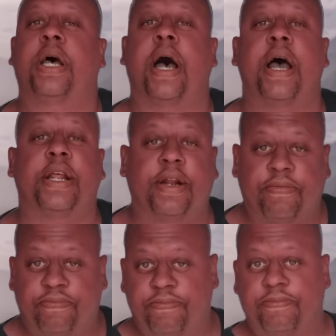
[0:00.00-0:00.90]
I did a,
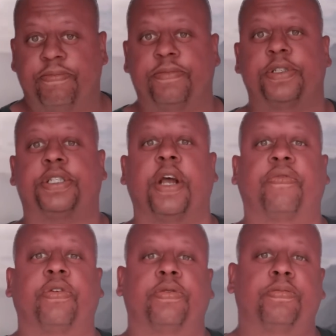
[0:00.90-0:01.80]

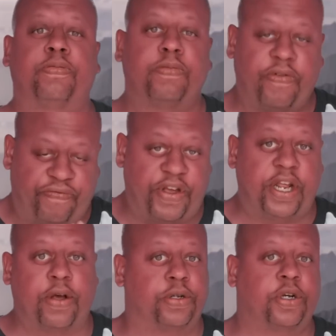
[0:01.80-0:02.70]
several
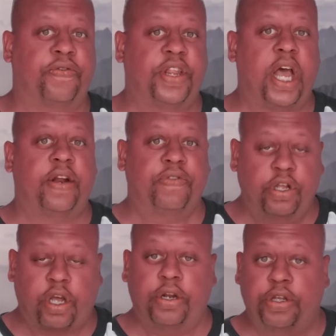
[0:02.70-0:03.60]
videos over that. If you
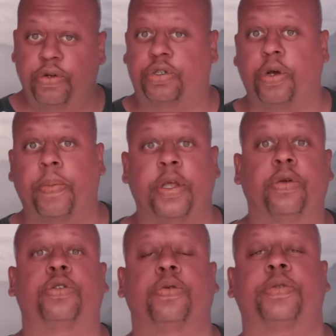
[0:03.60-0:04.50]
look on the YouTube on my
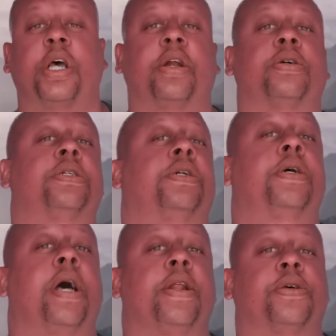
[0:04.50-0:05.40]
YouTube channel,
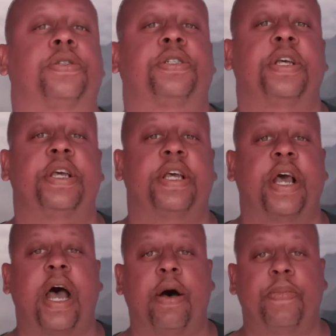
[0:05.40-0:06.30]
and you'll see
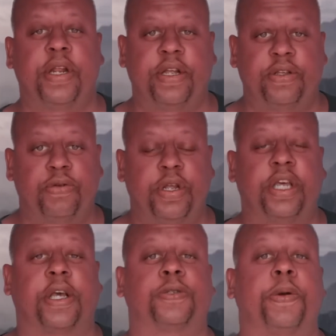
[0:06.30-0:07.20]
how many
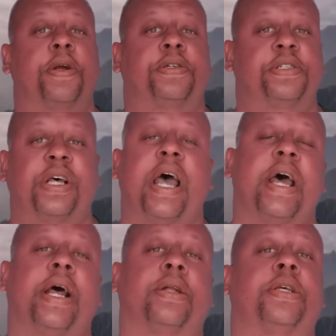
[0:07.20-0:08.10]
unique experiences I
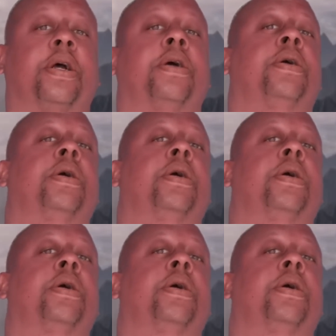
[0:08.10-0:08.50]
had out there.